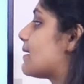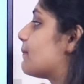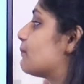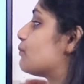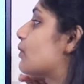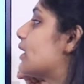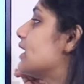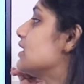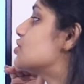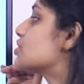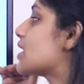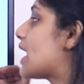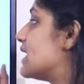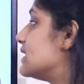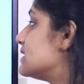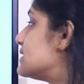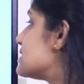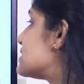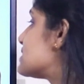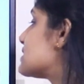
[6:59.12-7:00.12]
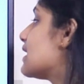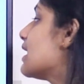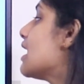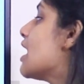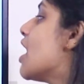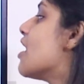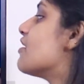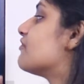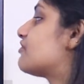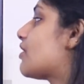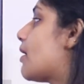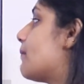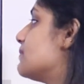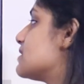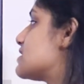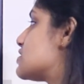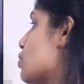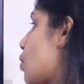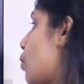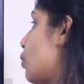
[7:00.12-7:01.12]
separate entity from
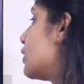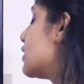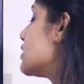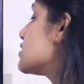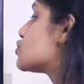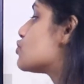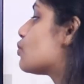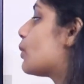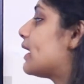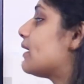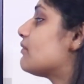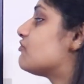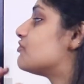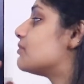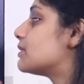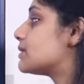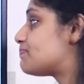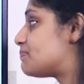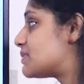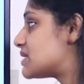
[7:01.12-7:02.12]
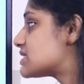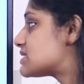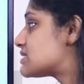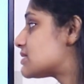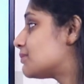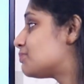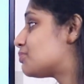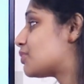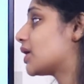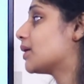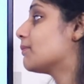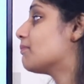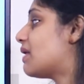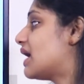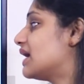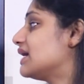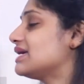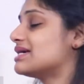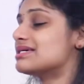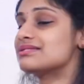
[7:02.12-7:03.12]
its owner. So when a person brings
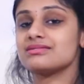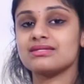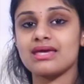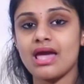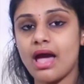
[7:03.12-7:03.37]
money as